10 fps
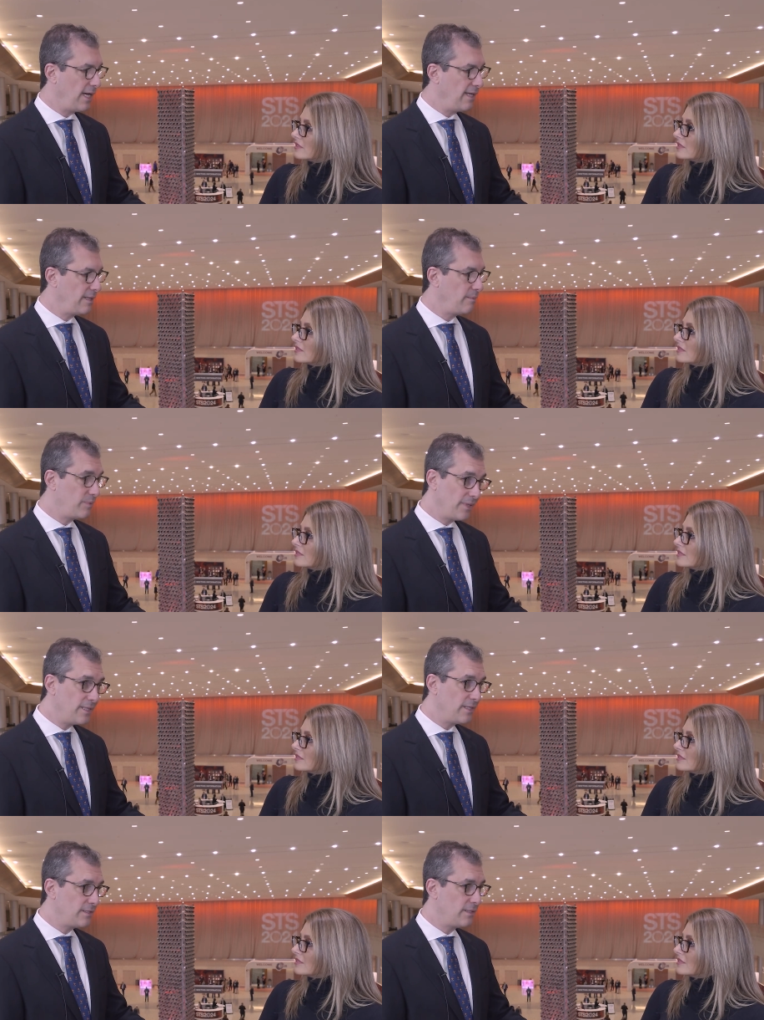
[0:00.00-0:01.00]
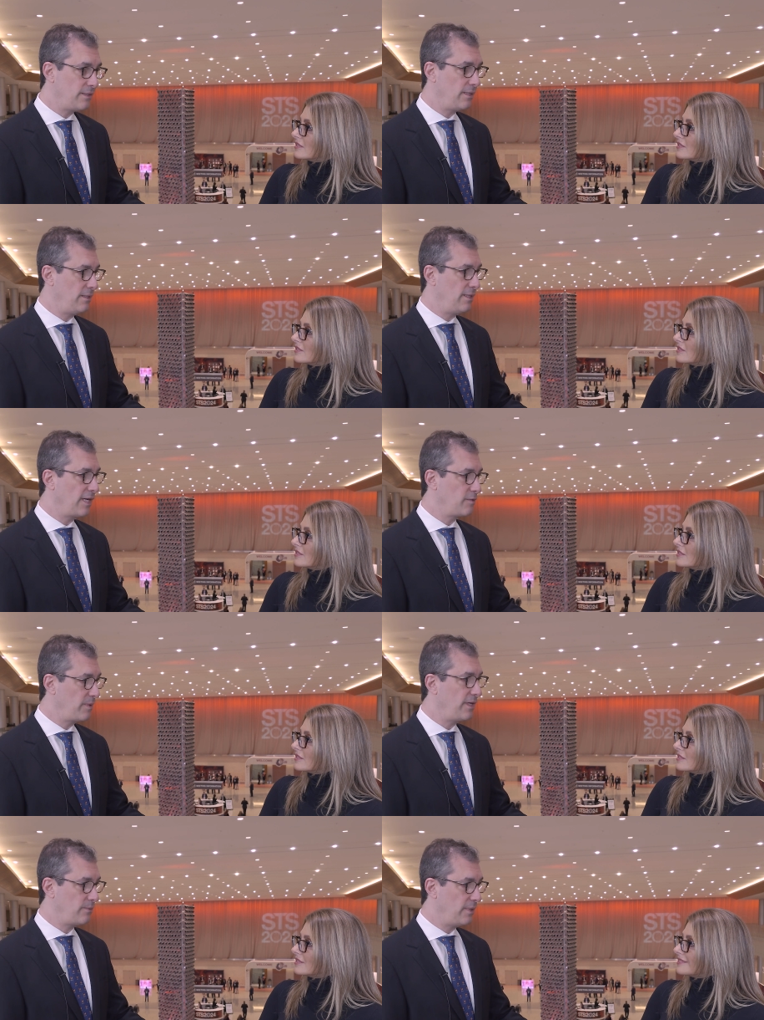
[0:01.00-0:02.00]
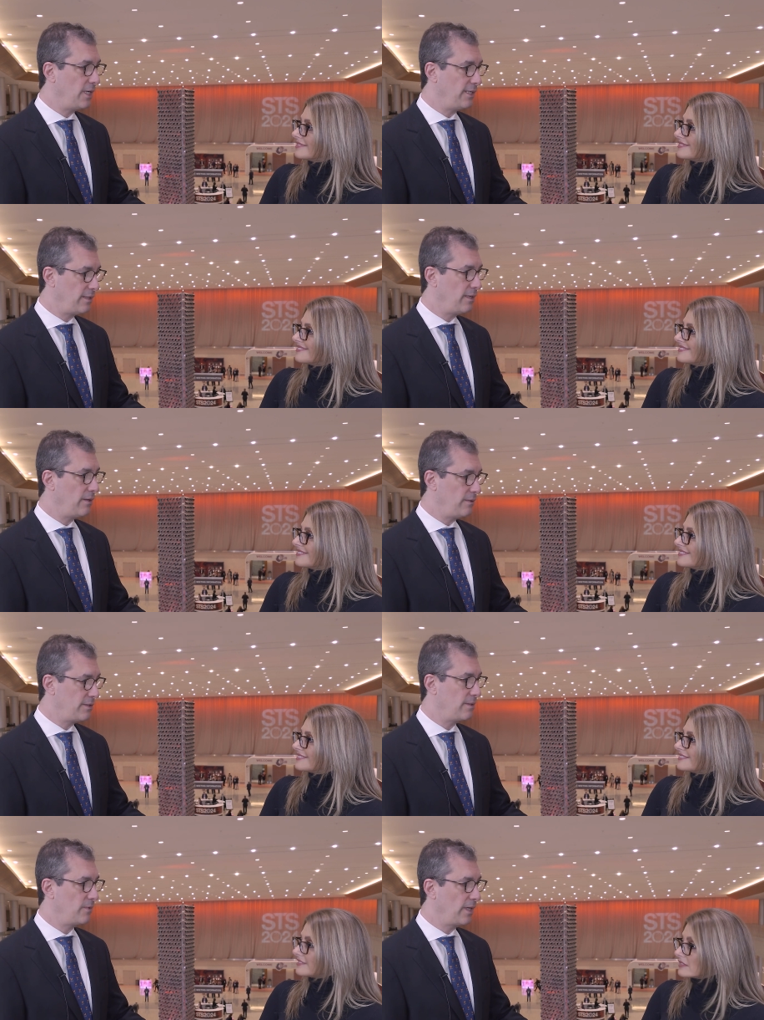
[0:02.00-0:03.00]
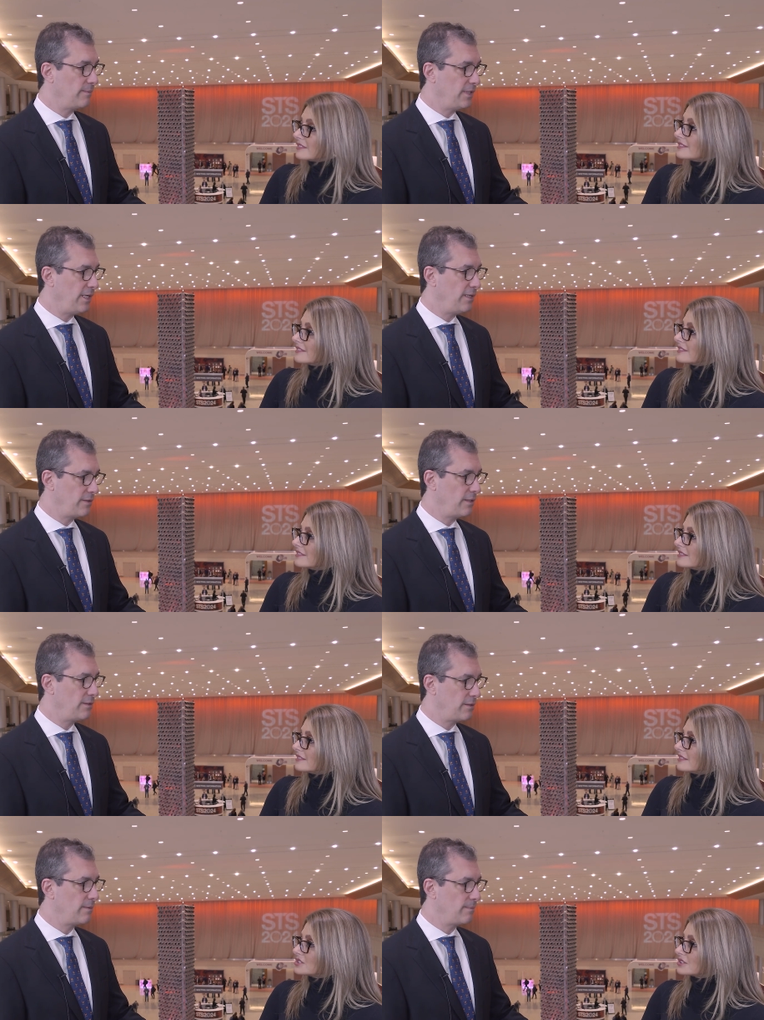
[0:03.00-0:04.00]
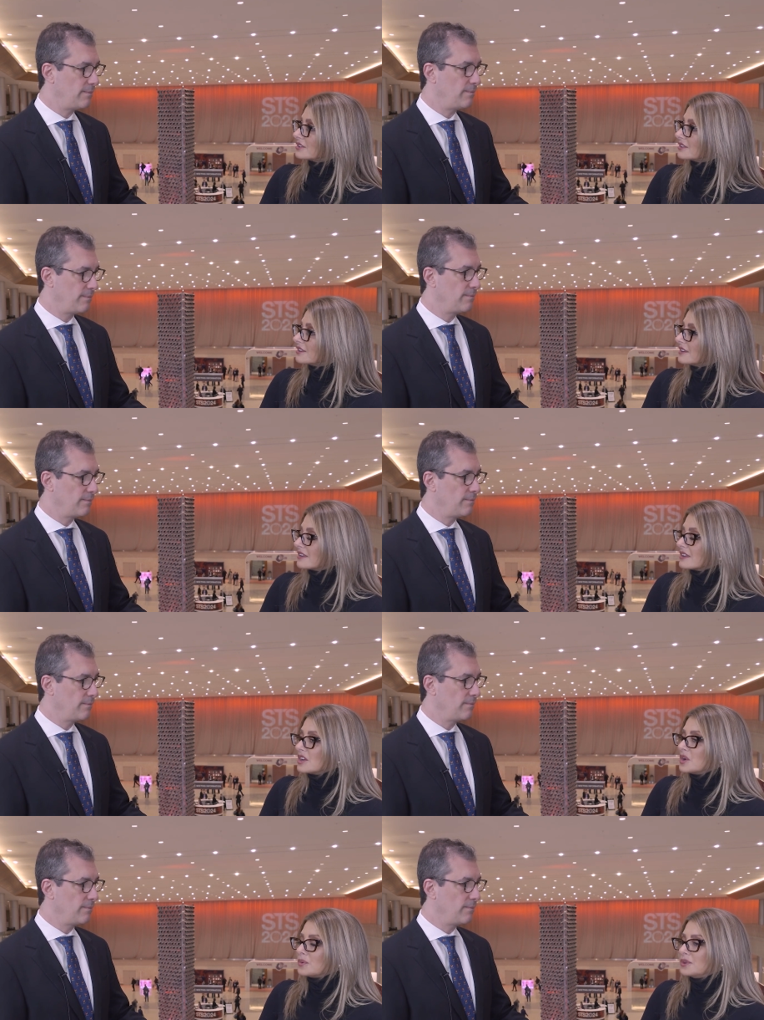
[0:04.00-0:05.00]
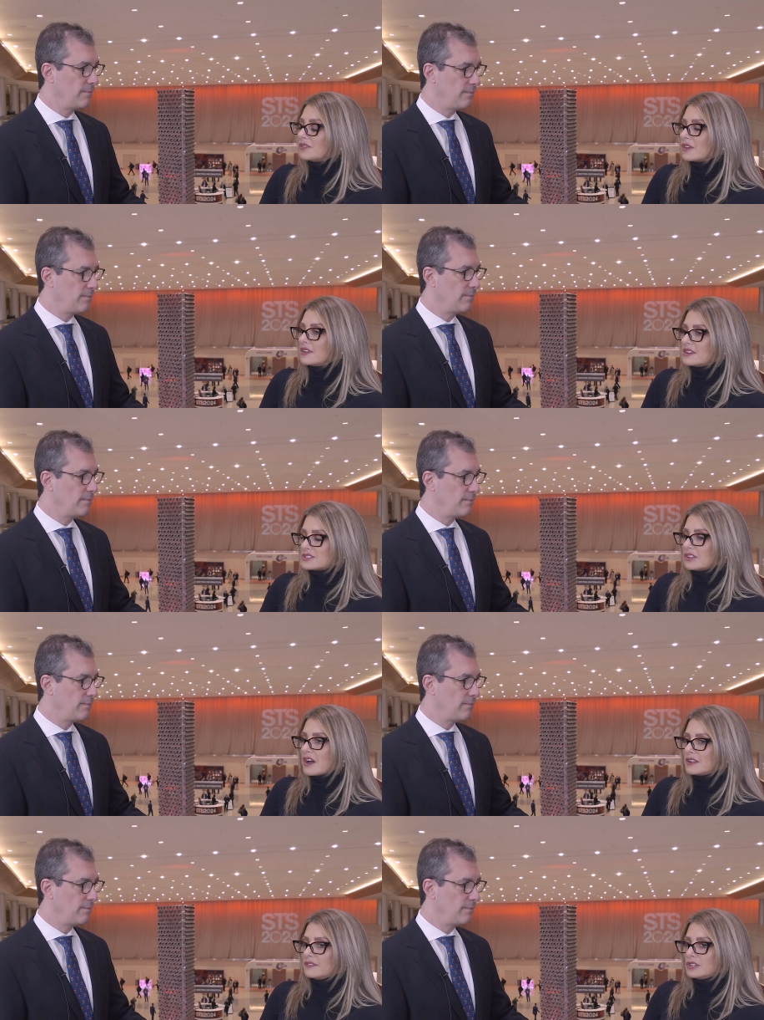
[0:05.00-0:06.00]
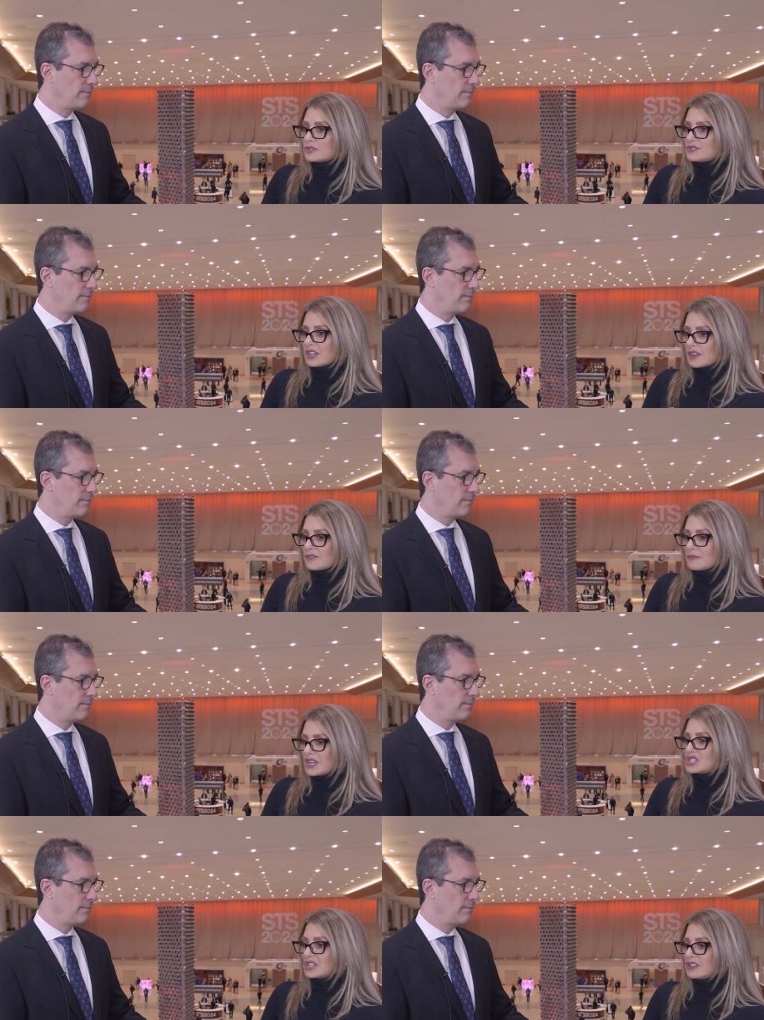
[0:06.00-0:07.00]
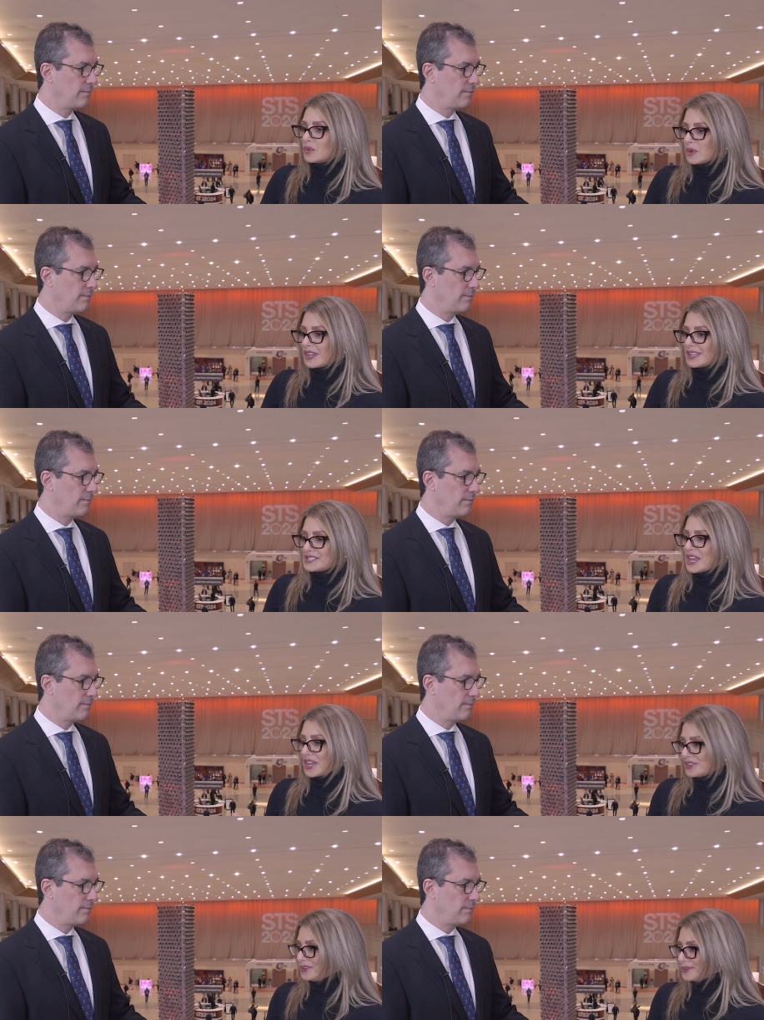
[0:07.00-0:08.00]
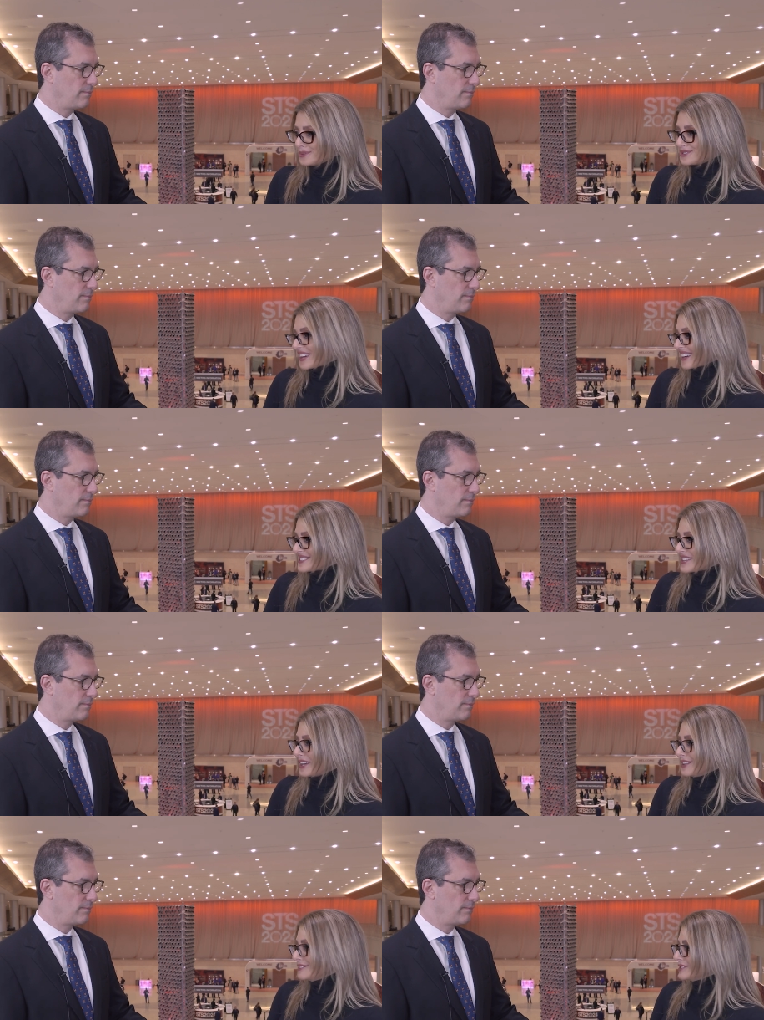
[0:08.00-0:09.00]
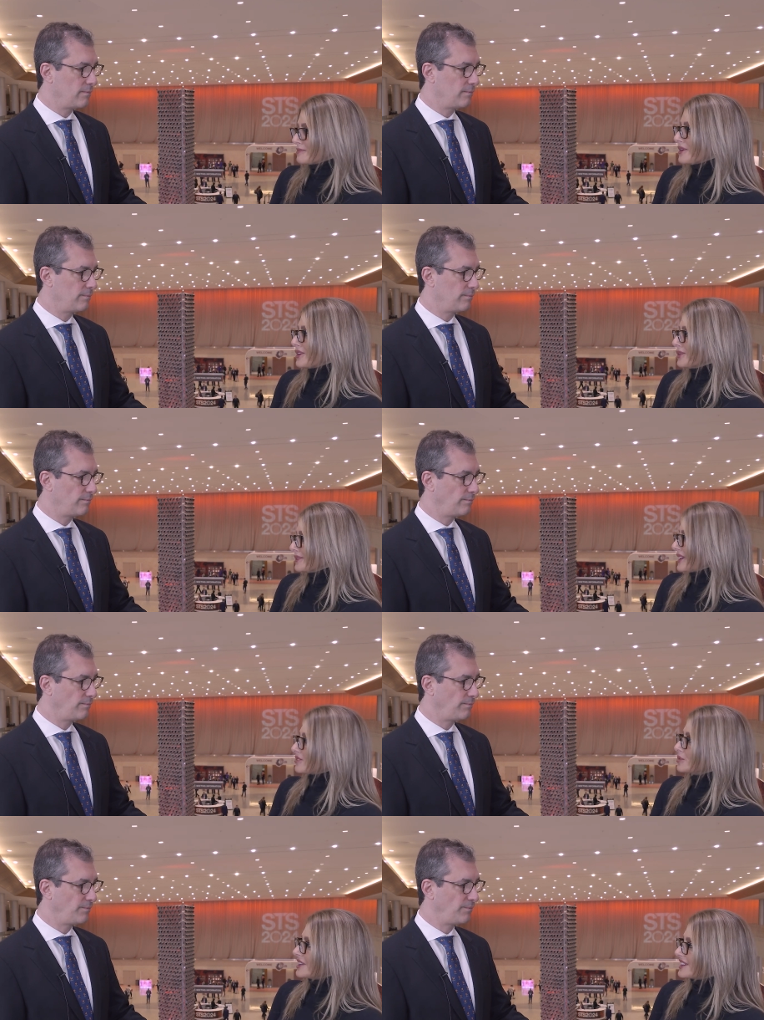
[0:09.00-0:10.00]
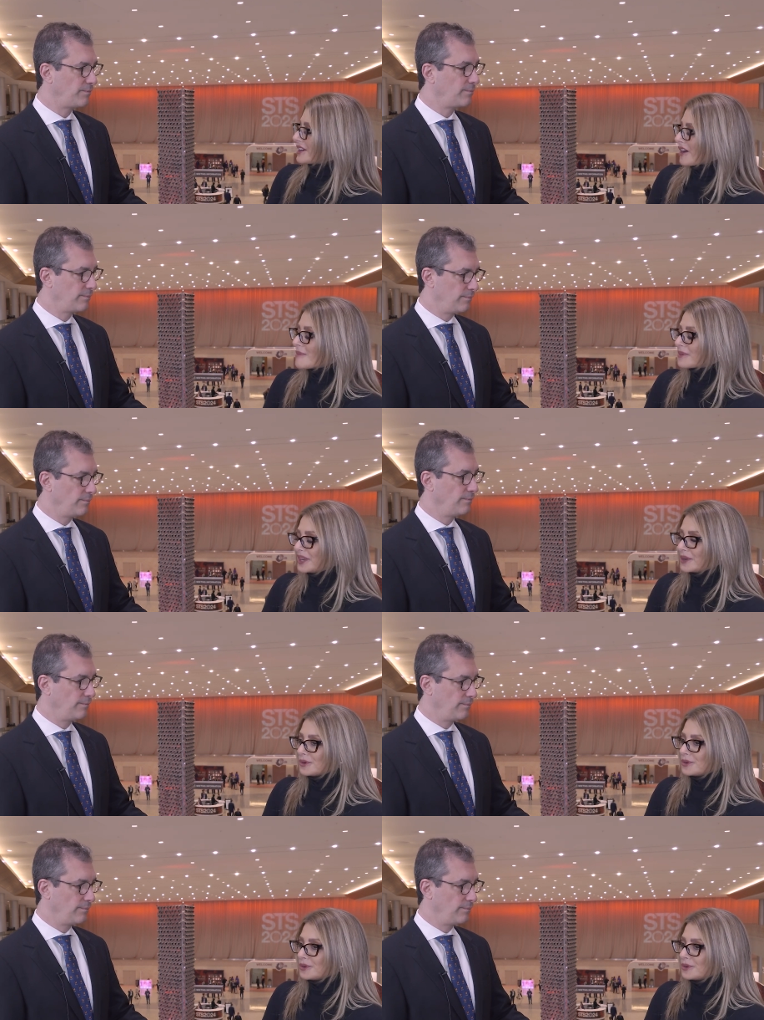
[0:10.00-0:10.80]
Speaker 1: I think platelets is the next place we'd like to go with some recommendations. Sure.
Speaker 2: Well, you've given us a lot of interesting information that we can take and use, like I said, tomorrow or next week in our operating